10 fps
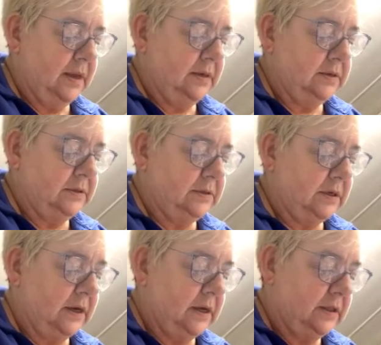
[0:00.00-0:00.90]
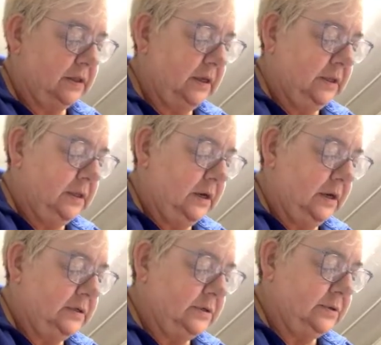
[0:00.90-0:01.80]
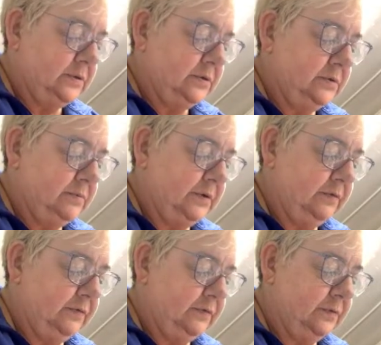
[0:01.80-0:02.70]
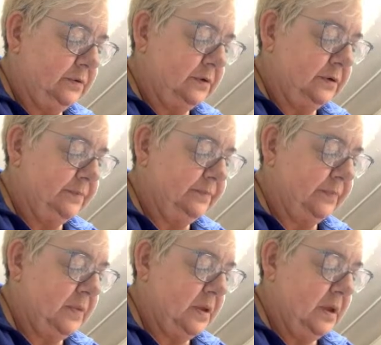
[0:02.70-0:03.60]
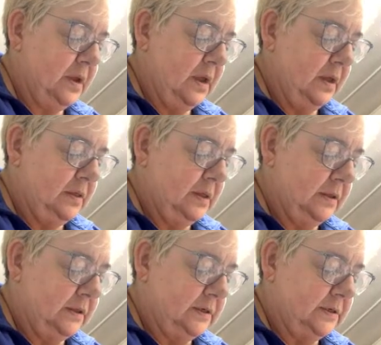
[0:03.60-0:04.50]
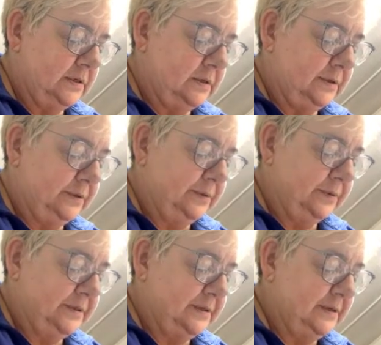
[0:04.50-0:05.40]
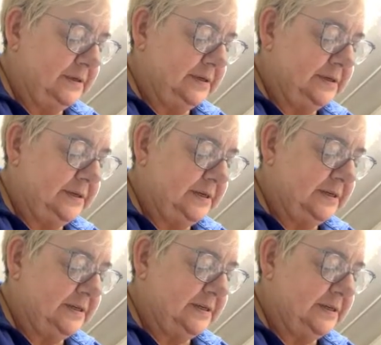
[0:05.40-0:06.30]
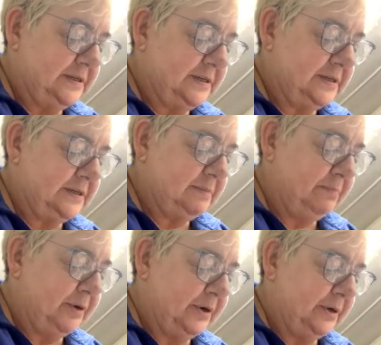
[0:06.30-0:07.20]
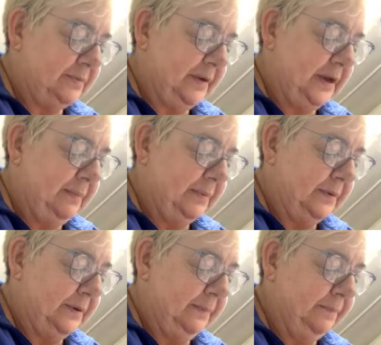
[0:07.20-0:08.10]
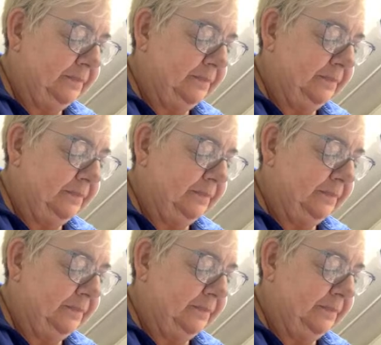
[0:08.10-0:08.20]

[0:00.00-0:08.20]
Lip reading: And I think that I told you before that this glue isn't going to stick to the sparkle paper.